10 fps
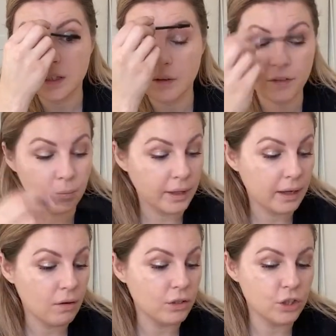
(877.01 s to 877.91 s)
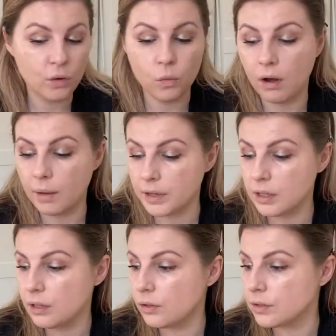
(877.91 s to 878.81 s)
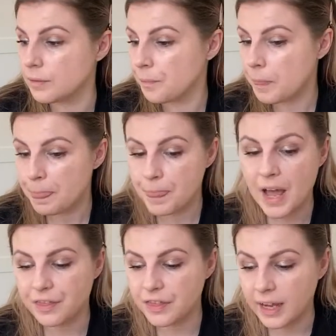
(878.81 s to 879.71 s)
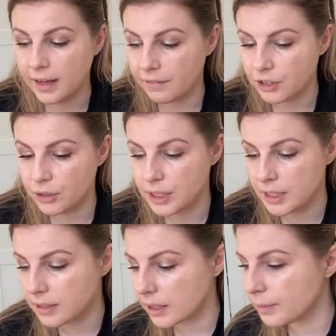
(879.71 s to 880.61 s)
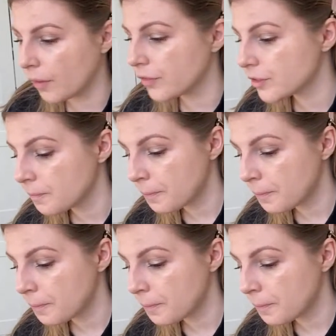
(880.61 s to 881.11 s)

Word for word: So if I'm like, oh, do you know what? I'm going to use that thing I haven't used in six months.